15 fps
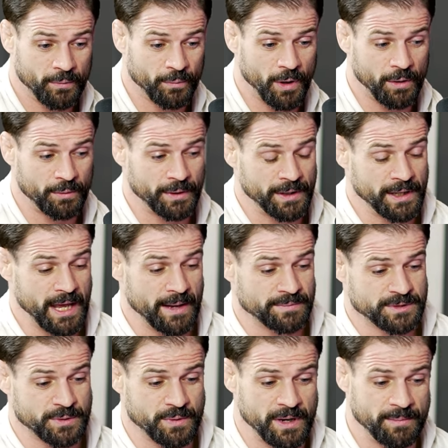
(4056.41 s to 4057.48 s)
Rowan
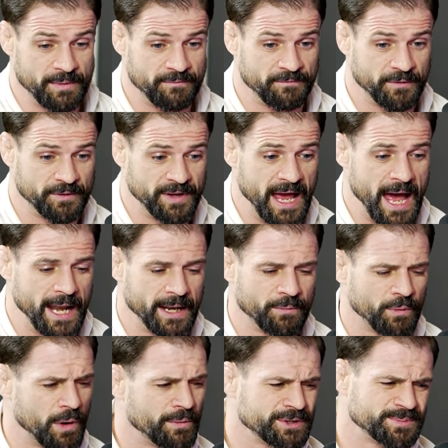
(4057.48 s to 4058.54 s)
kept screaming for daddy.
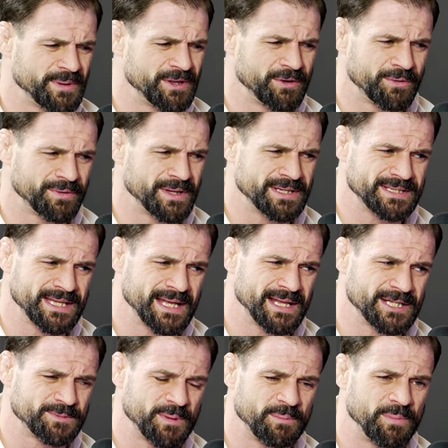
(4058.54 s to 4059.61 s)
Rowan's been doing this thing
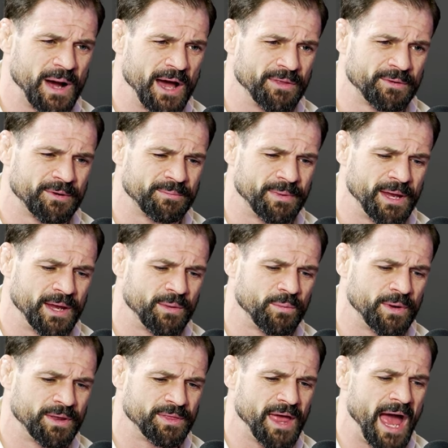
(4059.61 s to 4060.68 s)
that's been bothering me
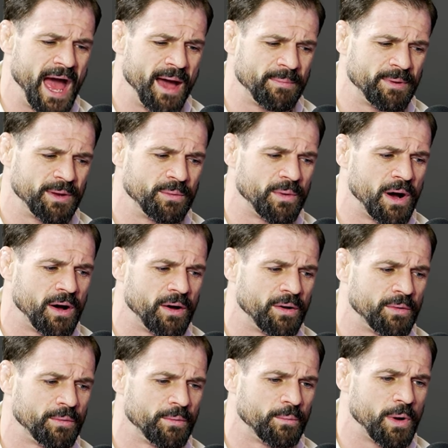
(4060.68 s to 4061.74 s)
with Abby
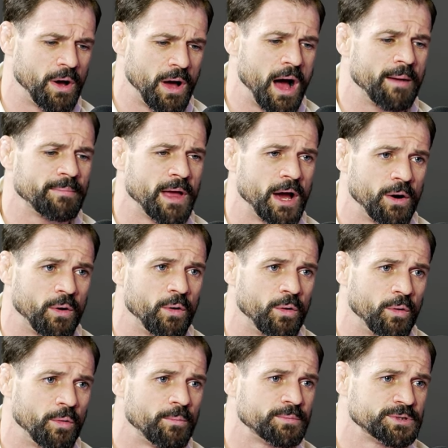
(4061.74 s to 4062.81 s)
while while I'm not
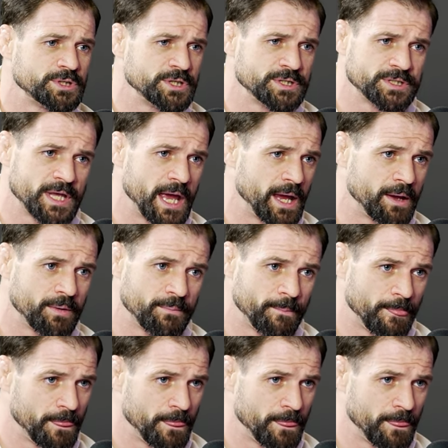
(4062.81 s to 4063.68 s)
home. She's like,